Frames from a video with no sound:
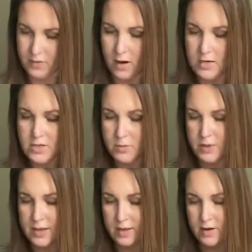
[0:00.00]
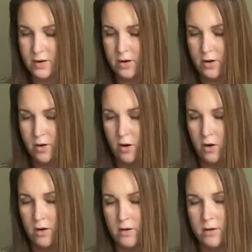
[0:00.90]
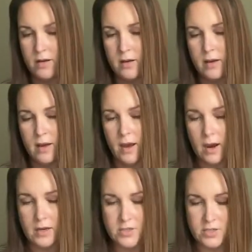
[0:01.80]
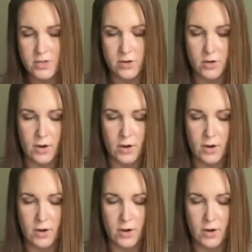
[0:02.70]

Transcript: Aren't you, Pika girl? Aren't you?